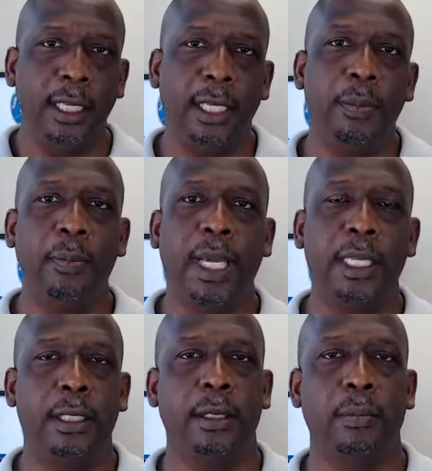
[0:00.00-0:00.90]
it
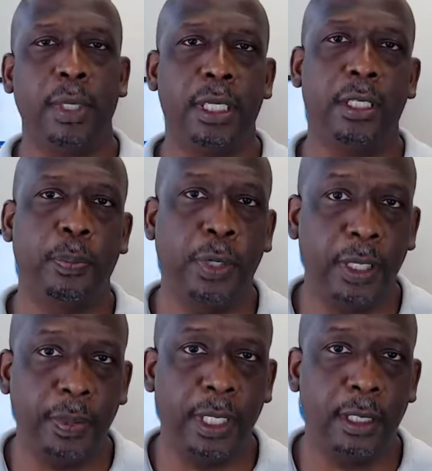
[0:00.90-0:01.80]
might be
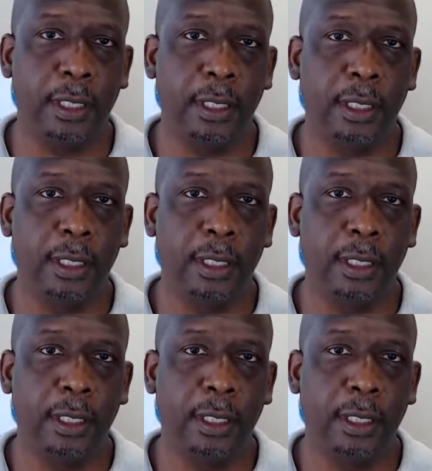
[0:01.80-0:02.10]
spray paint.